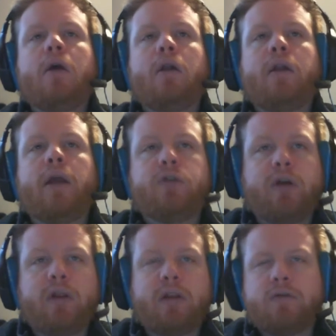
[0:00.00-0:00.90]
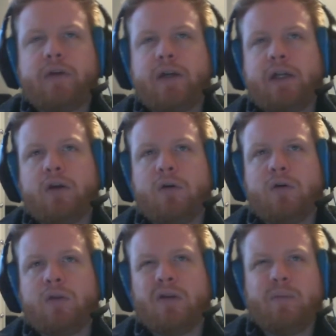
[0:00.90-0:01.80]
Now, during this
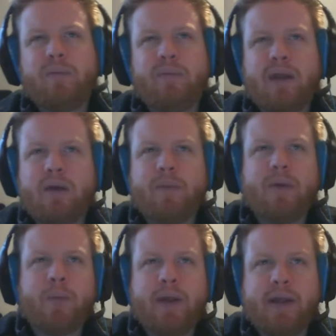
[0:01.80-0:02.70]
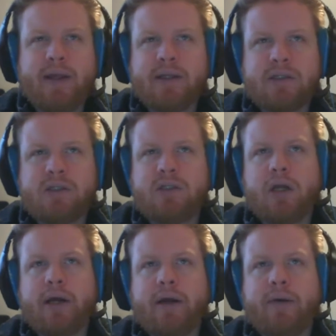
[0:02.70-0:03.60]
video, the minimum is
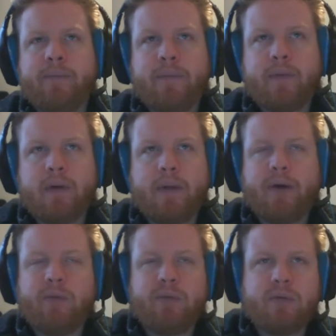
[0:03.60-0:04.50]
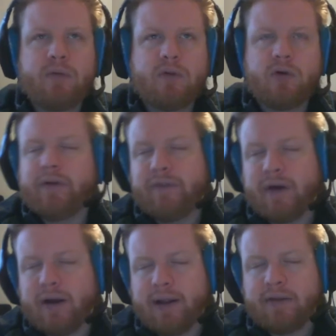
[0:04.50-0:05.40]
about
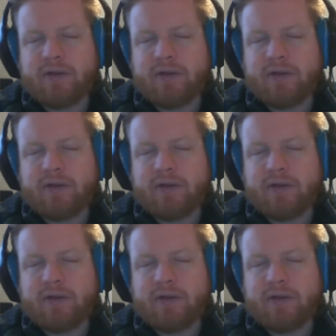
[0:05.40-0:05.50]
$35.